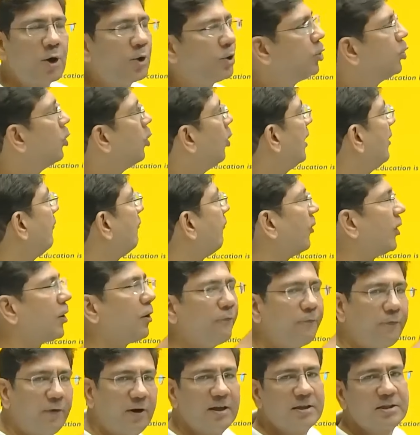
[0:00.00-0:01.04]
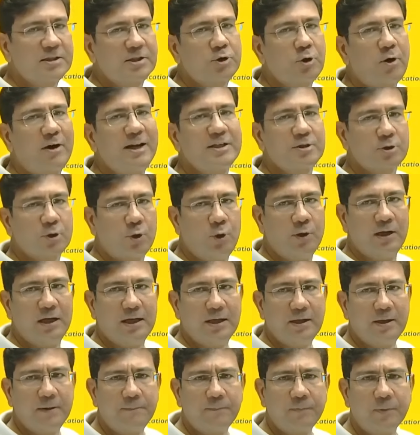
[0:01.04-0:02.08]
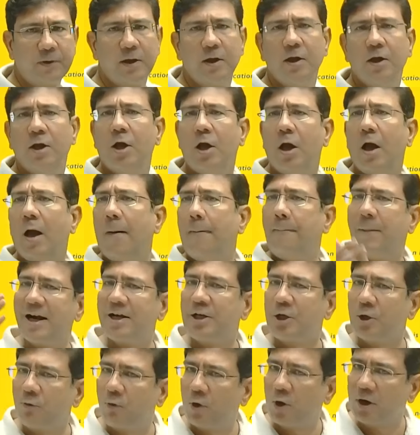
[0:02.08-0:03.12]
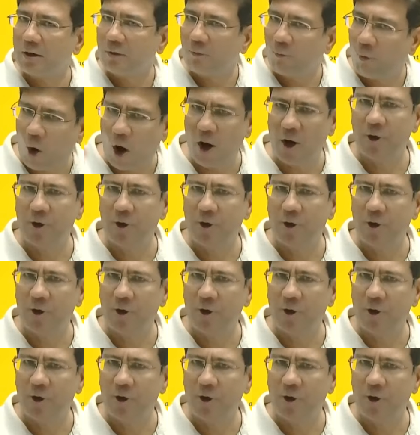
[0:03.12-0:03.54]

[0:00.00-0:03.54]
want to go in for your first choice only, but you would